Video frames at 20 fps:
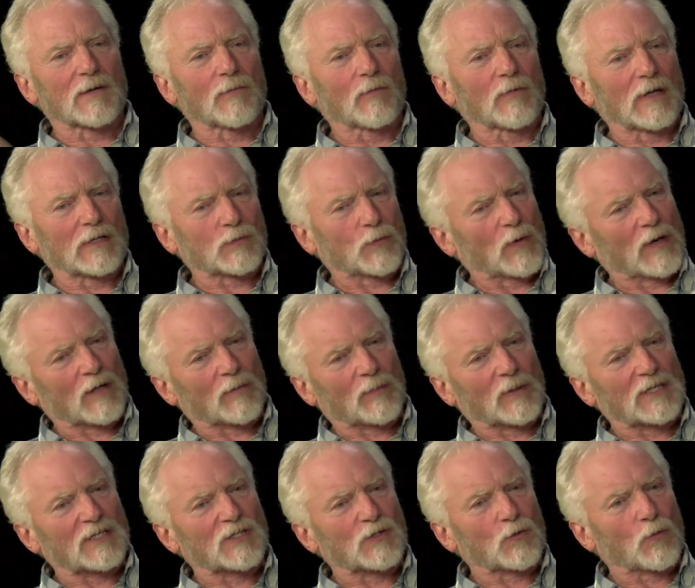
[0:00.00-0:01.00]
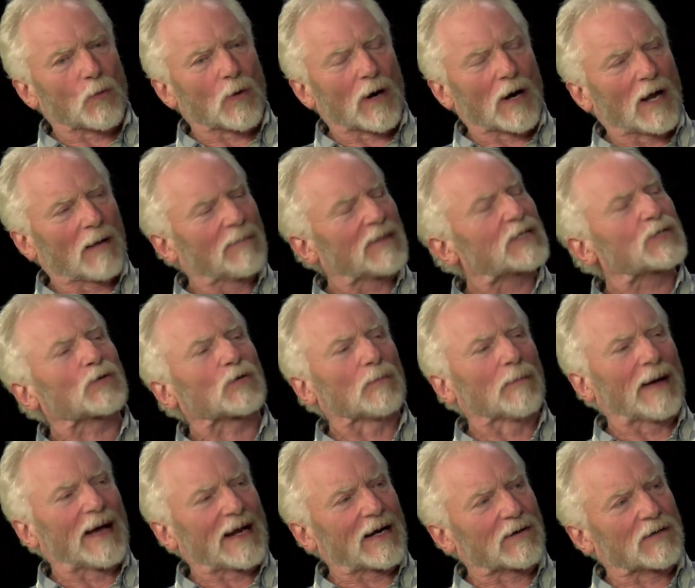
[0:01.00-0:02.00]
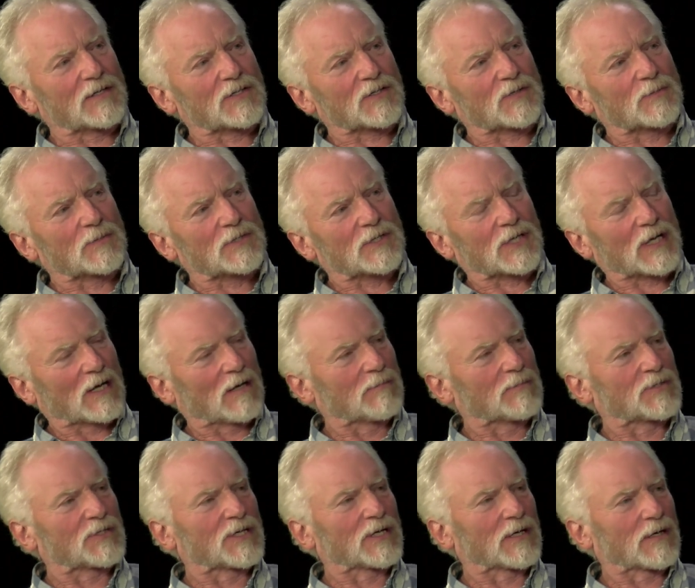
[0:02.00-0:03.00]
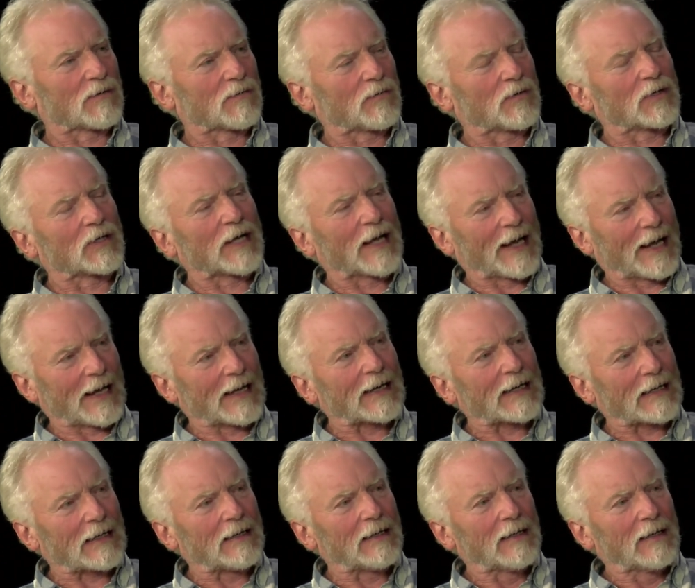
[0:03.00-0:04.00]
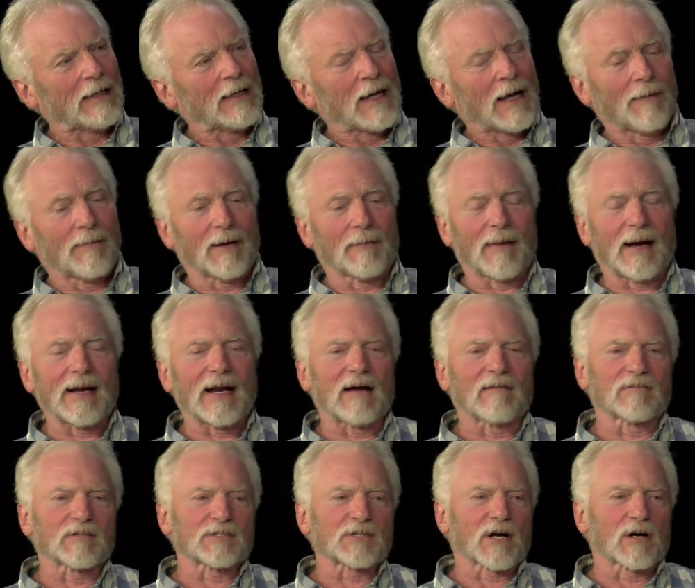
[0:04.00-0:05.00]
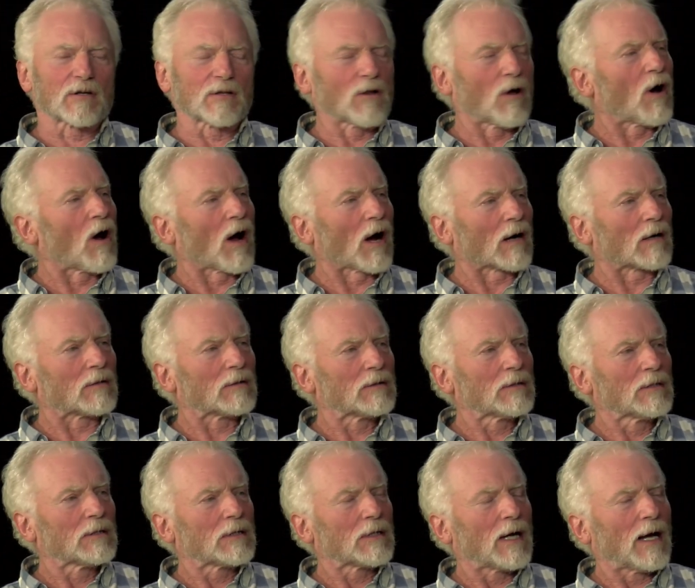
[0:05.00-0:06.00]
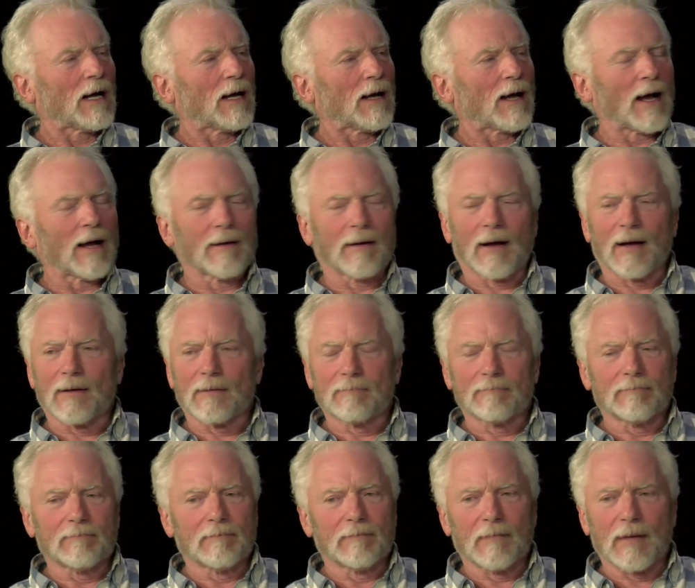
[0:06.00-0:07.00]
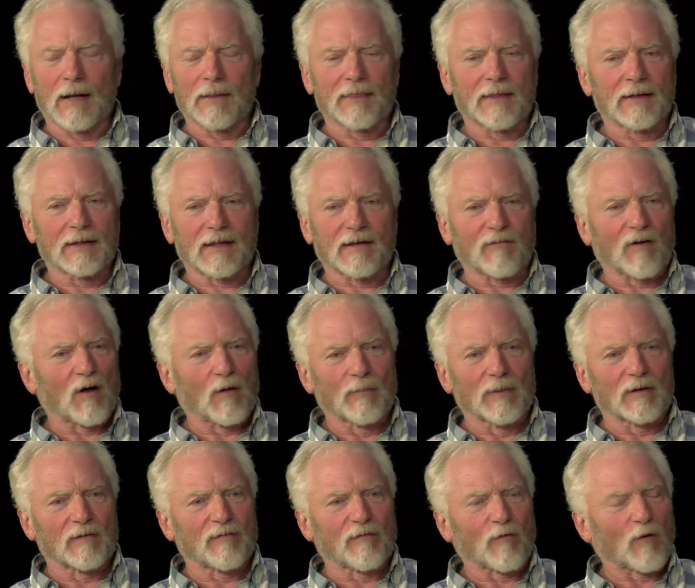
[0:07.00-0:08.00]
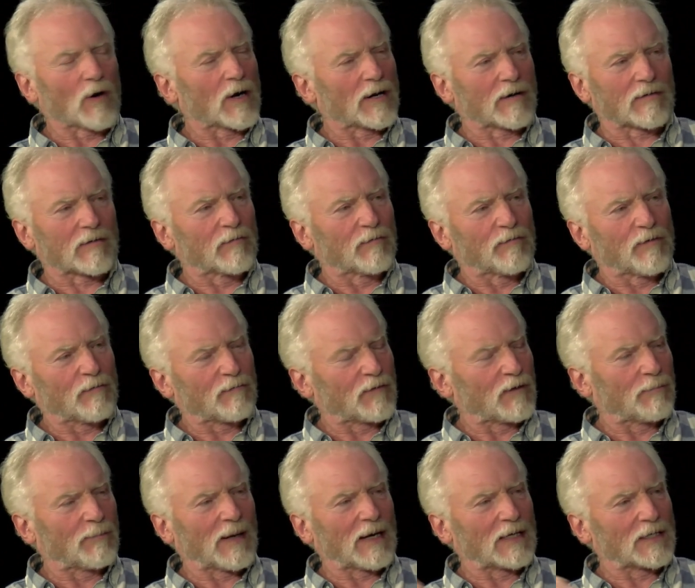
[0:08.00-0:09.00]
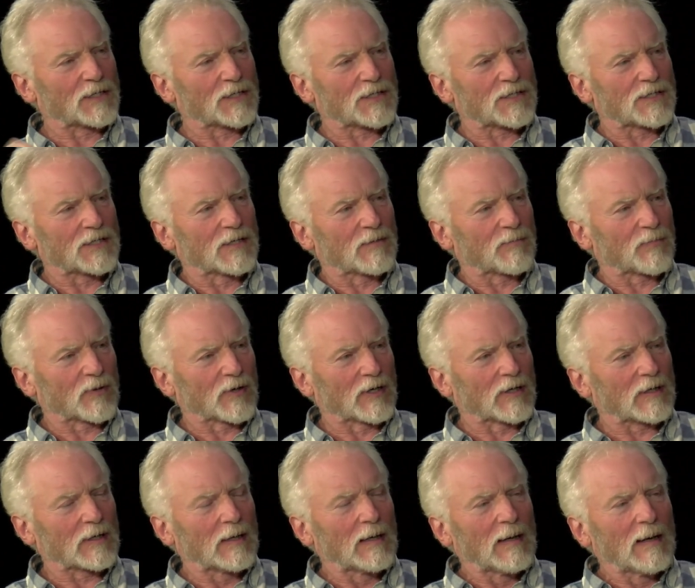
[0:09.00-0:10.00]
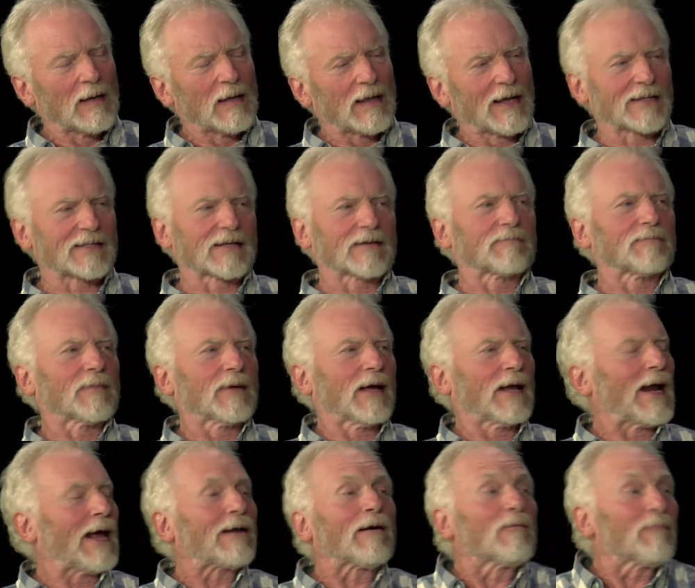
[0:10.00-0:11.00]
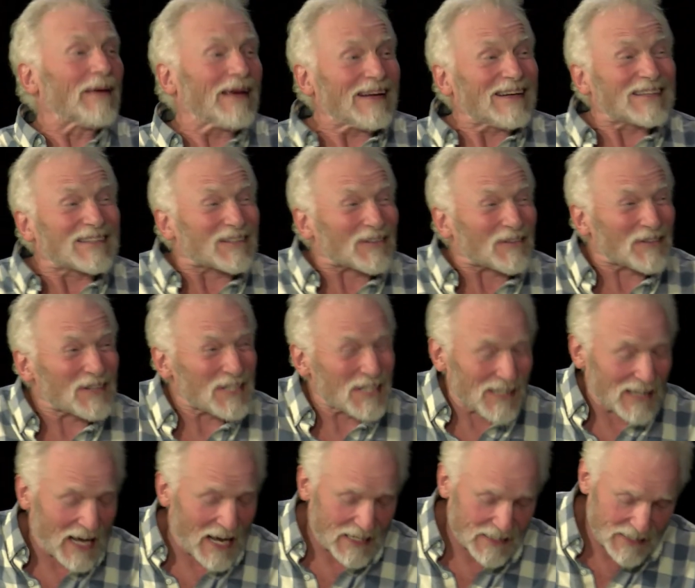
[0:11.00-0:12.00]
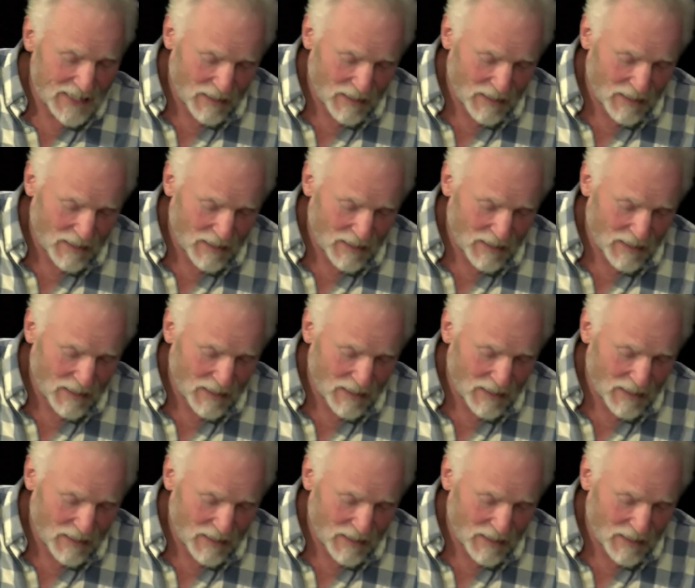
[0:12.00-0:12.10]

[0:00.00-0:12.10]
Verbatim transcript: a, that's one of the places where habitual mannerisms comes in really handy. Mm -hmm. I mm-hmm. mean, my novels are long. Uh, I, I I think they've all been 450 pages in print. Yeah. That's a, and I don't mean to. This last